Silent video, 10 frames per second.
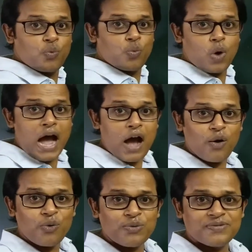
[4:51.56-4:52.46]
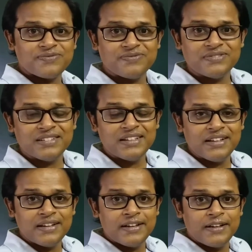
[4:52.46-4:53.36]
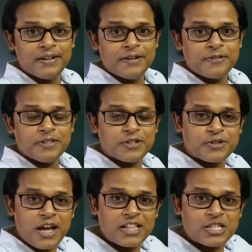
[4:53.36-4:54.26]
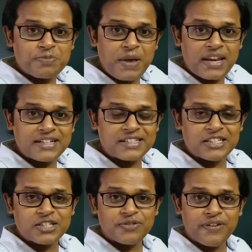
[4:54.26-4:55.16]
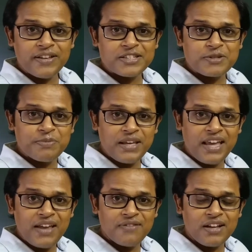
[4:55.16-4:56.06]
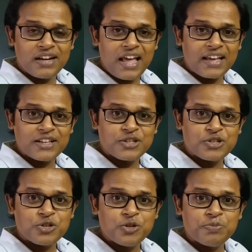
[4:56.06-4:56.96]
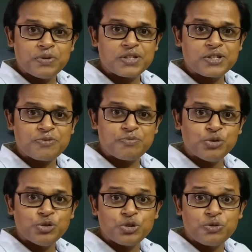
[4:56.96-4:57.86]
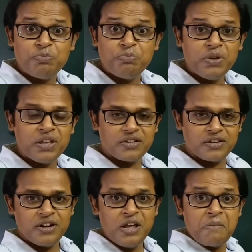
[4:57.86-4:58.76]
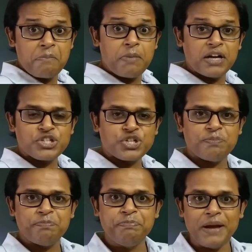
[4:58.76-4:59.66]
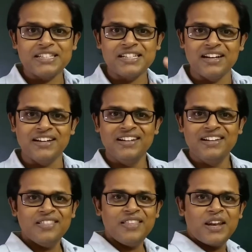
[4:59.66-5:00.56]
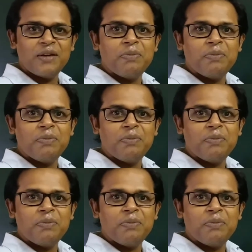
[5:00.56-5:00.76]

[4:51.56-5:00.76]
Wow! The transparent interface is behaving like a super smooth mirror, much better than a